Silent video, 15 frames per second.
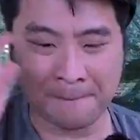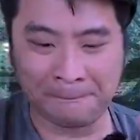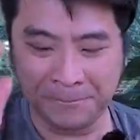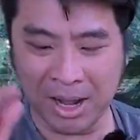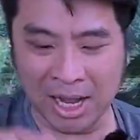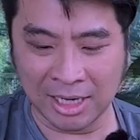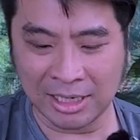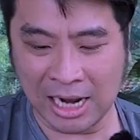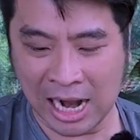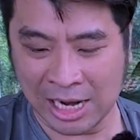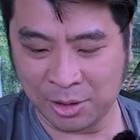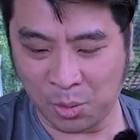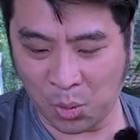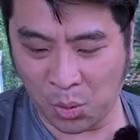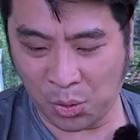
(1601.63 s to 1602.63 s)
But
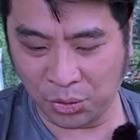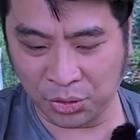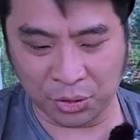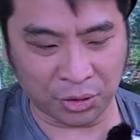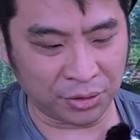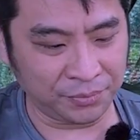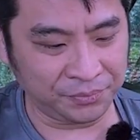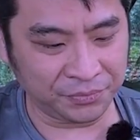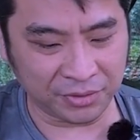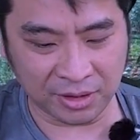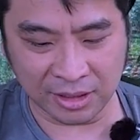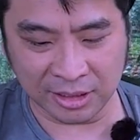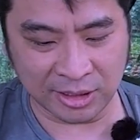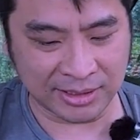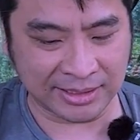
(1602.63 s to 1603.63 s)
I order
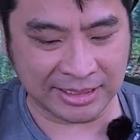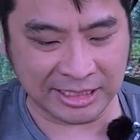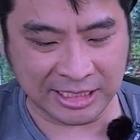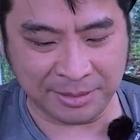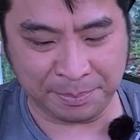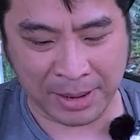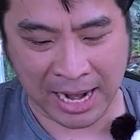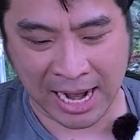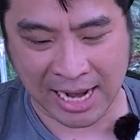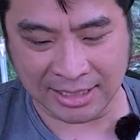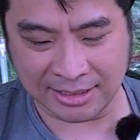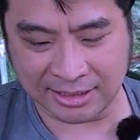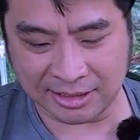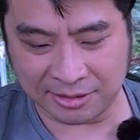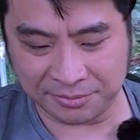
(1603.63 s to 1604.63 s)
the sea
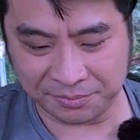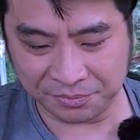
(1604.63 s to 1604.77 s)
bass